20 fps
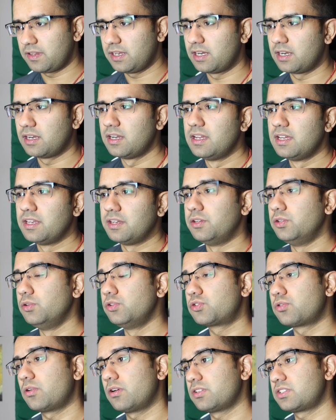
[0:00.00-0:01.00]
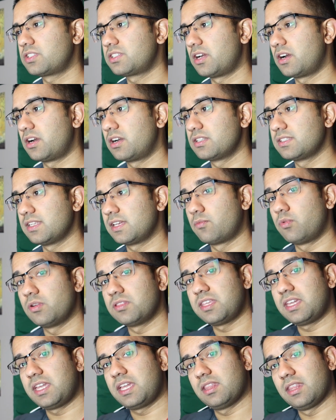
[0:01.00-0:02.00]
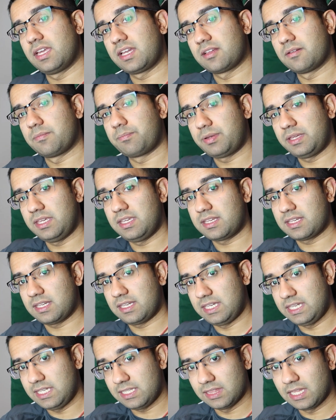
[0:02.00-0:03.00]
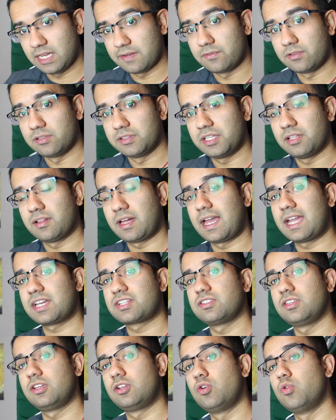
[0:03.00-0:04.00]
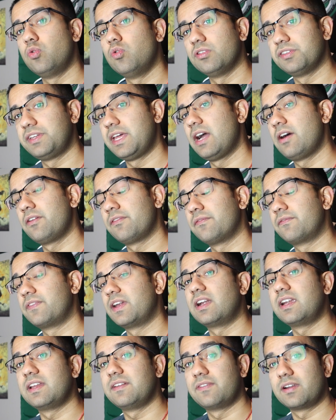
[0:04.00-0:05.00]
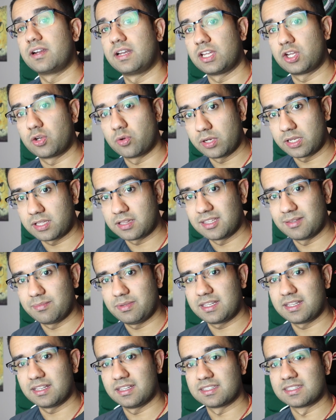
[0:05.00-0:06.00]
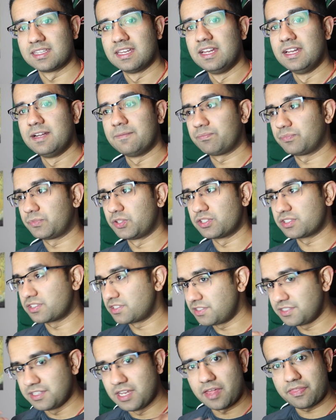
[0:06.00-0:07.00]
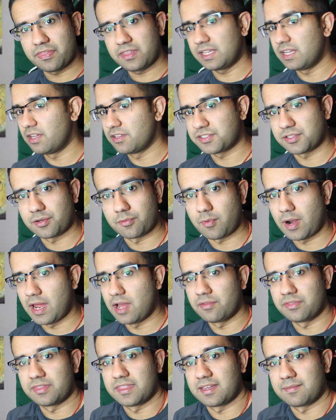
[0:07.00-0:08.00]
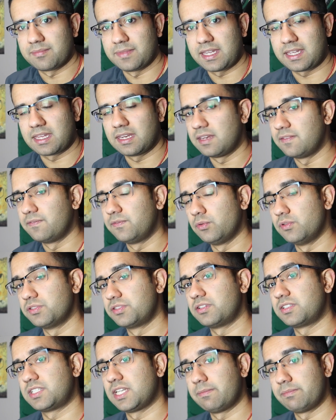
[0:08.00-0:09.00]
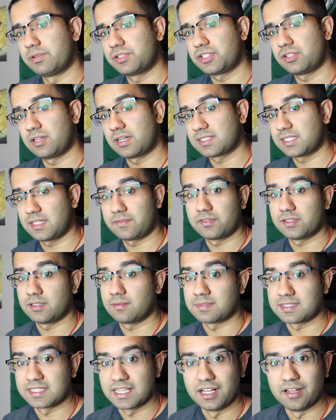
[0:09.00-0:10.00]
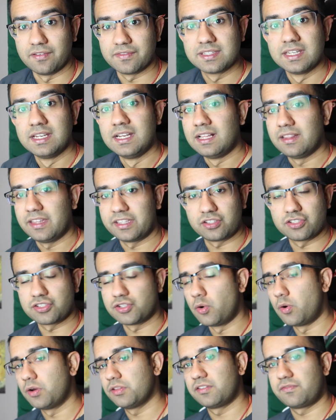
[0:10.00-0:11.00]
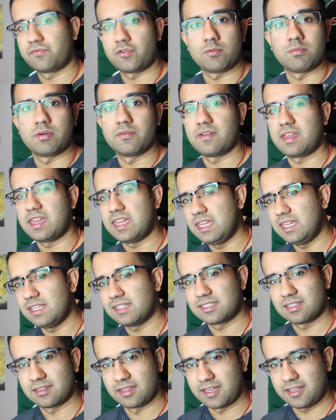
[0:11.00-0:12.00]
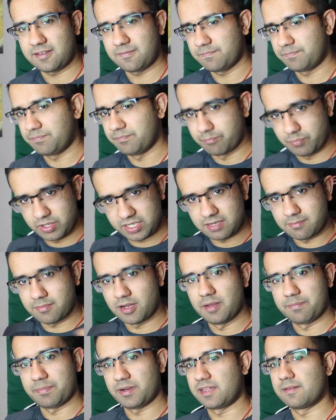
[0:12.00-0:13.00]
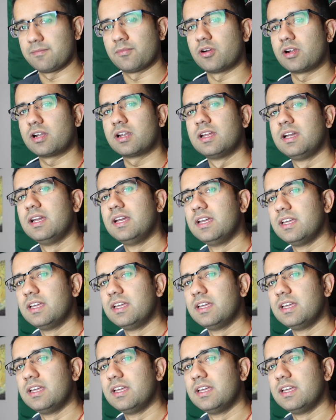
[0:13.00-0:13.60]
here, neutron stars, like when they hit like a peak heat level, they'll actually cool down very, very quickly because there's nothing else around them that can influence their temperature except for themselves. Like there's no other form of heat to like bring them up anymore.